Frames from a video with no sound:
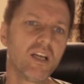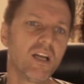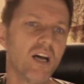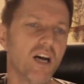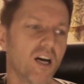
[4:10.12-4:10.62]

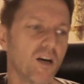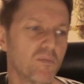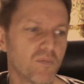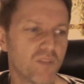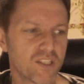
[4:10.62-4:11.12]

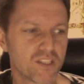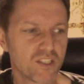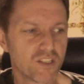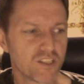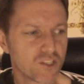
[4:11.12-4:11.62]
There's
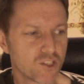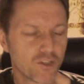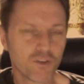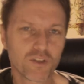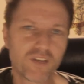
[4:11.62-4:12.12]
a
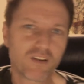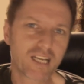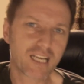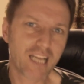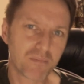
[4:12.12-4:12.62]
shot of Eric
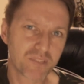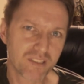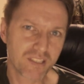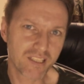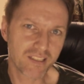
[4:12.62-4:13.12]

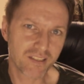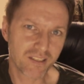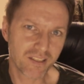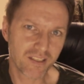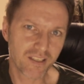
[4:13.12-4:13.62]
Clapton in
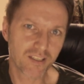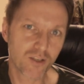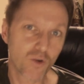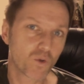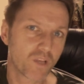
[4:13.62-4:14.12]
the
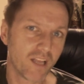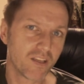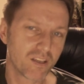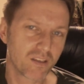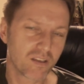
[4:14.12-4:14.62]
Laurel
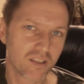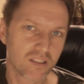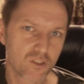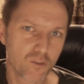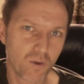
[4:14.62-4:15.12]
Canyon
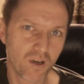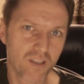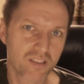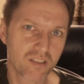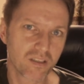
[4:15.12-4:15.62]

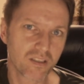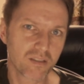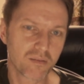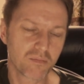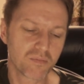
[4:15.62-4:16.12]

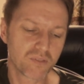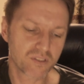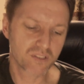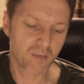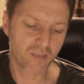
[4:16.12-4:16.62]
two-parter
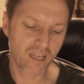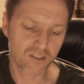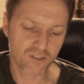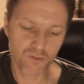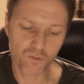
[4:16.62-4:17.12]
that's coming out
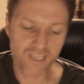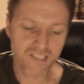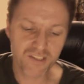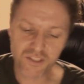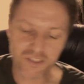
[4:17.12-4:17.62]
soon, where
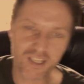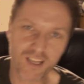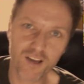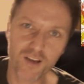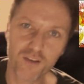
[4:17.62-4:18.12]
he's just sitting
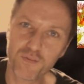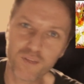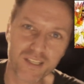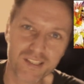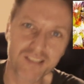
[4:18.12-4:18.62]
at her
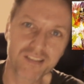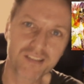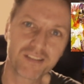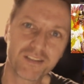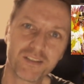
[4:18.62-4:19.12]
feet
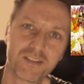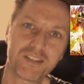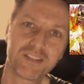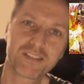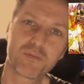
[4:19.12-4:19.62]

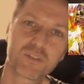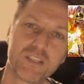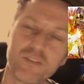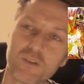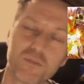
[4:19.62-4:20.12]
in someone's
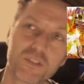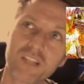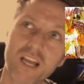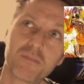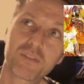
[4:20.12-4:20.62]
living room, just
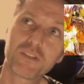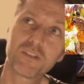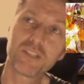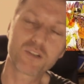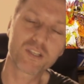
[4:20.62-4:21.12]

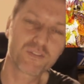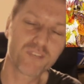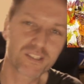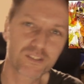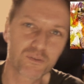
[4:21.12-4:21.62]
absolutely
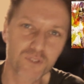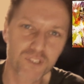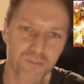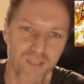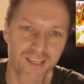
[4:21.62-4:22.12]
transfixed at what
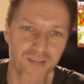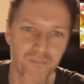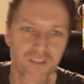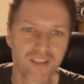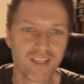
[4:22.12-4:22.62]
she's playing.
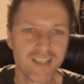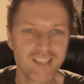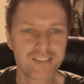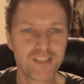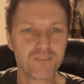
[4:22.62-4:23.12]

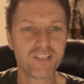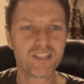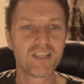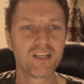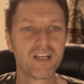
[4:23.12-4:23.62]
It's lovely.
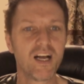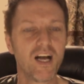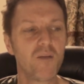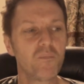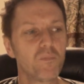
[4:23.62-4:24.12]

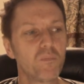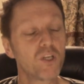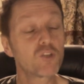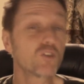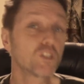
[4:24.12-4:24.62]
But
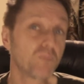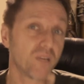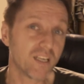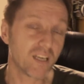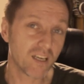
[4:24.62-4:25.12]

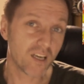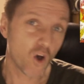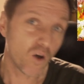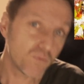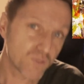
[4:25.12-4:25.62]
Crosby
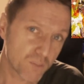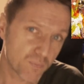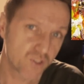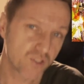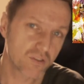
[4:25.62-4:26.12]
offered to
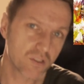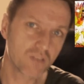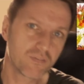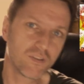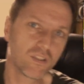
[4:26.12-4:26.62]
produce her
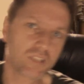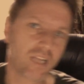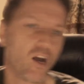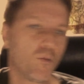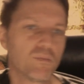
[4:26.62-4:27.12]
first
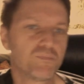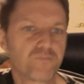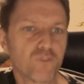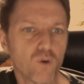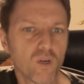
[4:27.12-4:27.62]
album
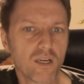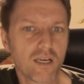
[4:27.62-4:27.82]
for her.